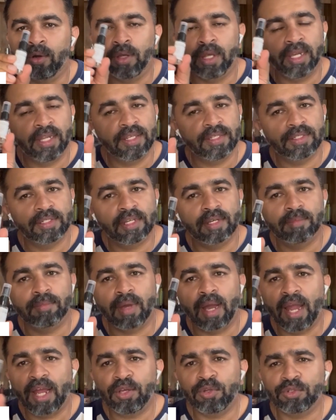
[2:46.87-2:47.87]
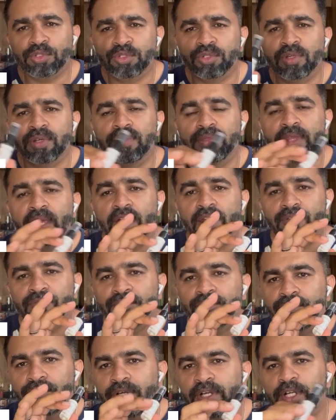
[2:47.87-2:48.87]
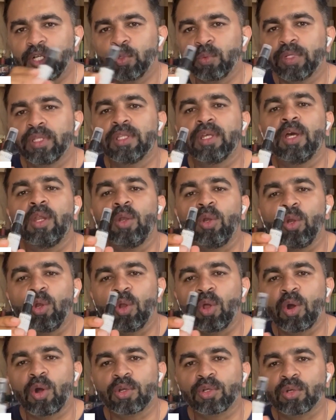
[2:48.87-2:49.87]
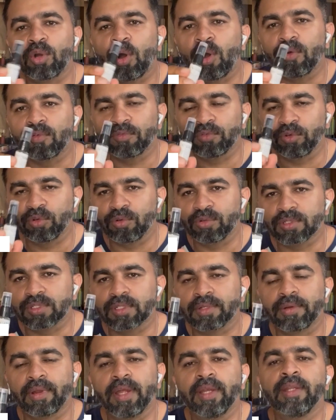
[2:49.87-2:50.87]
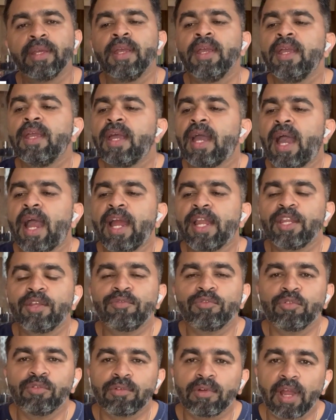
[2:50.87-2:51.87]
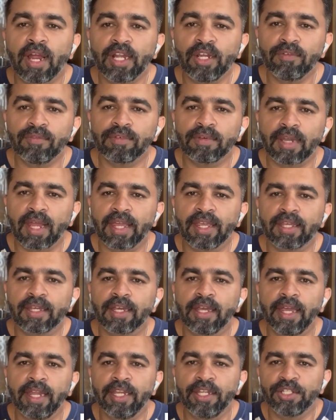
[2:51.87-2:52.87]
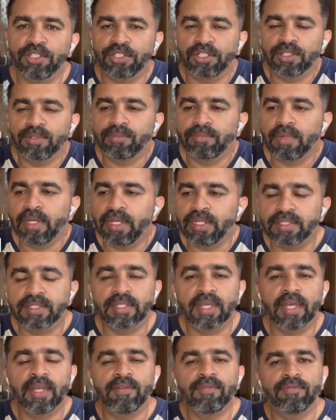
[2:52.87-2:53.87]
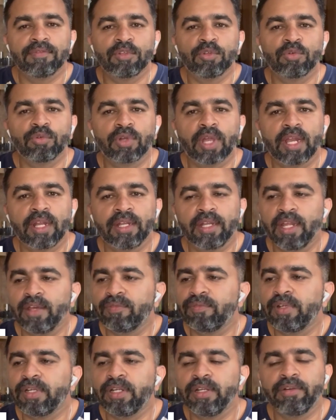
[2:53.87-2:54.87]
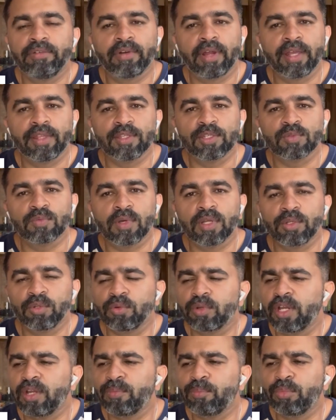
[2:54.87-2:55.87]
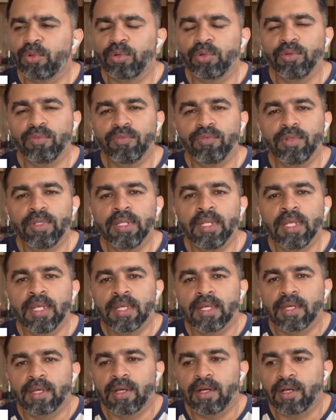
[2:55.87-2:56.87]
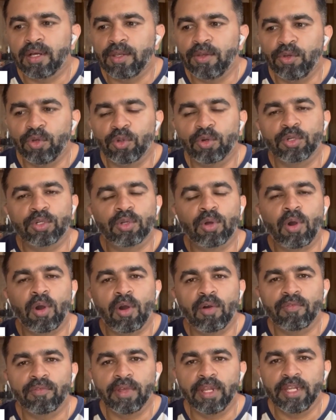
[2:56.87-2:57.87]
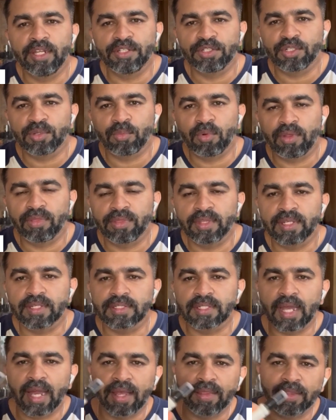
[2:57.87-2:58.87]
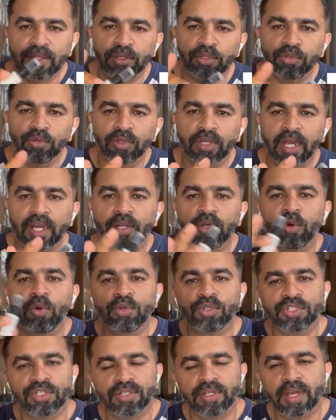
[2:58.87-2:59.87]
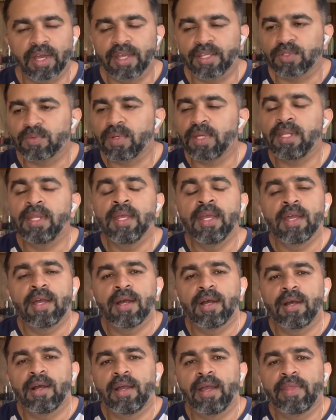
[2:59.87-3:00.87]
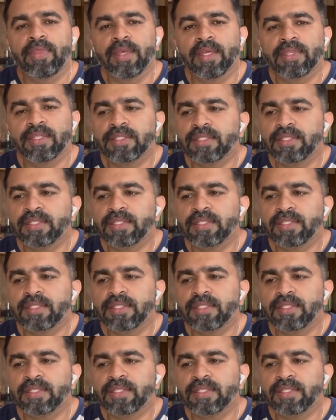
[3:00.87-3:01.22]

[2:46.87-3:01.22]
Elysium and Oceania, they are filled with a lot of notes, right? And if you kind of like Elysium itself, you can definitely try this one. You get beautiful note of Elysium on this, and then you get Oceania as well. At the